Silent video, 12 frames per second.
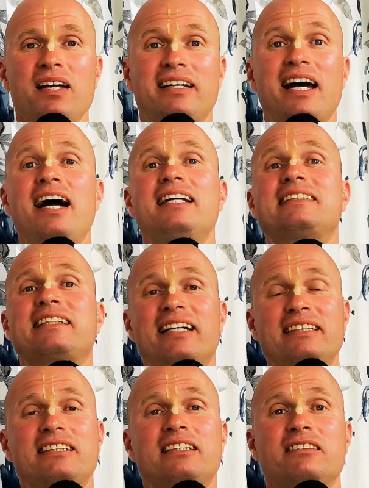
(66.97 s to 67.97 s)
That's
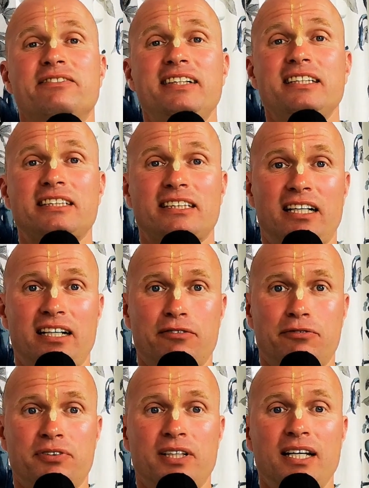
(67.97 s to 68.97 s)
classical village
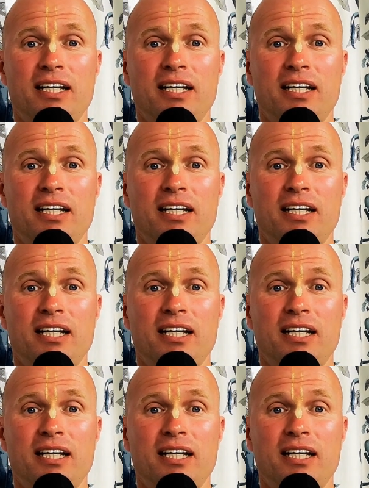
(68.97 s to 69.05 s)
life.